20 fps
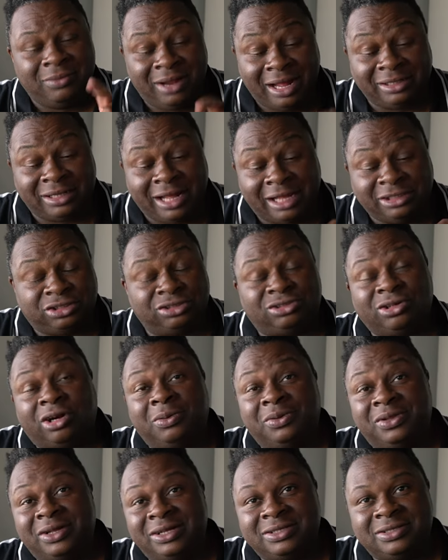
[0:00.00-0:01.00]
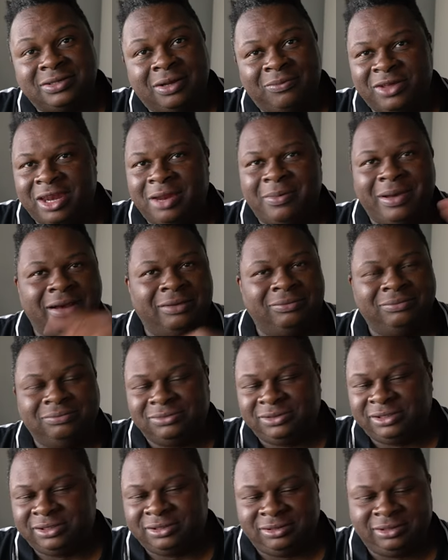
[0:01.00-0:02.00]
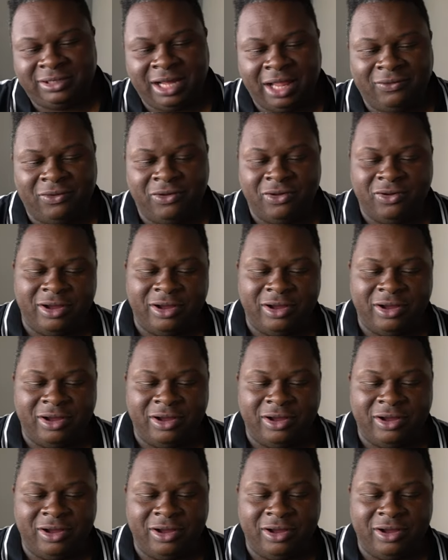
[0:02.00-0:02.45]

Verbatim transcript: I, I should start with this. I'm thinking about how